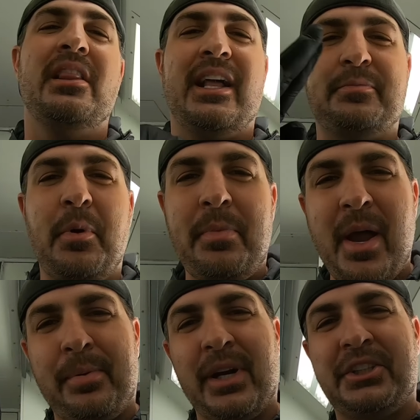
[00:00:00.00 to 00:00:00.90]
Let's bump
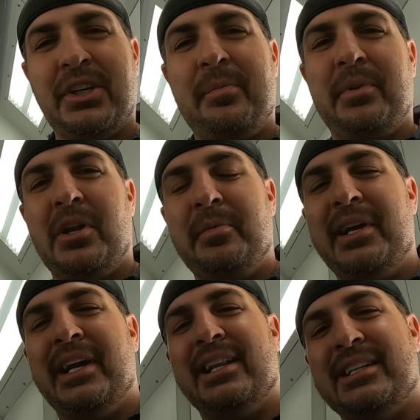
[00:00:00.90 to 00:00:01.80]
that pressure up a little bit
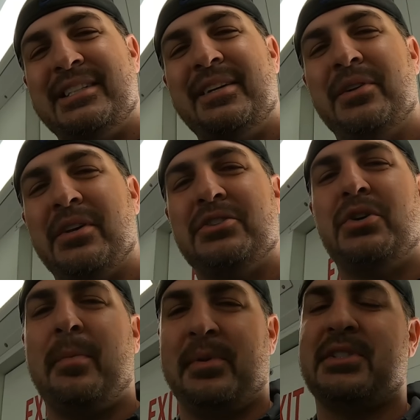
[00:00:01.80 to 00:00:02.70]
and let's see what those
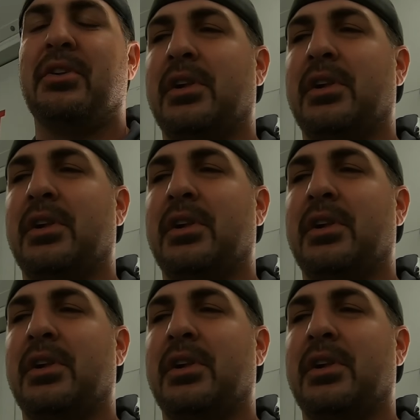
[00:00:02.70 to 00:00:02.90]
droplets look